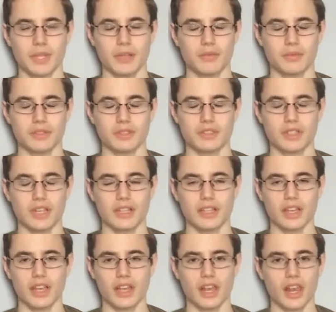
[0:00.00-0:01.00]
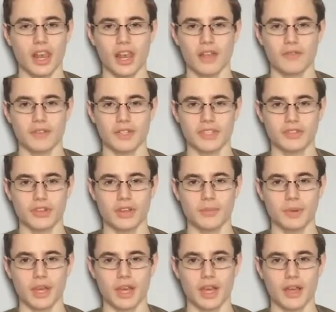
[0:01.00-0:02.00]
It was a lovely
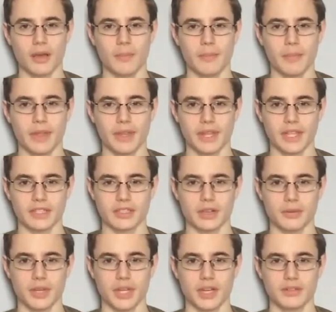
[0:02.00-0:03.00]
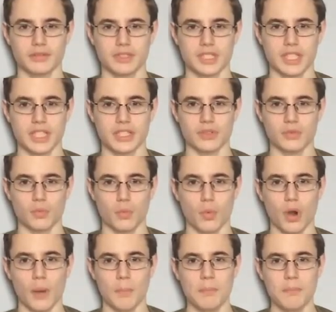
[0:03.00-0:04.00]
trip, and that's coming out in season
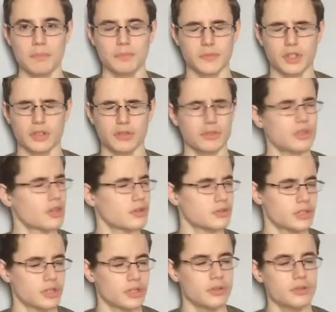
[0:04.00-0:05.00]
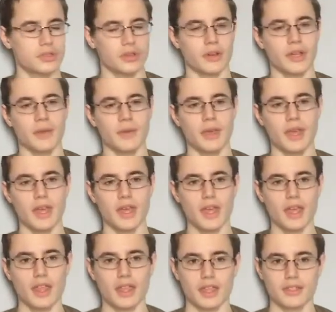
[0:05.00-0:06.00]
1. No, 2, sorry.
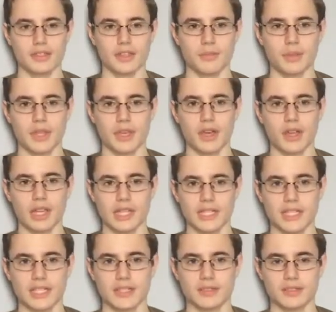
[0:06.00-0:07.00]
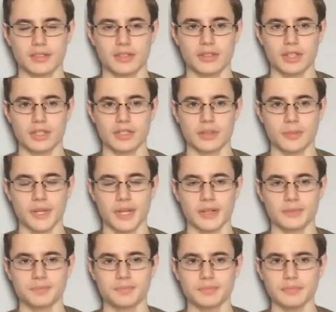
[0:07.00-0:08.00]
That's going to be early season 2 that's coming
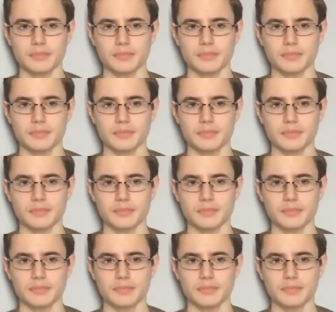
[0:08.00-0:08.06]
out.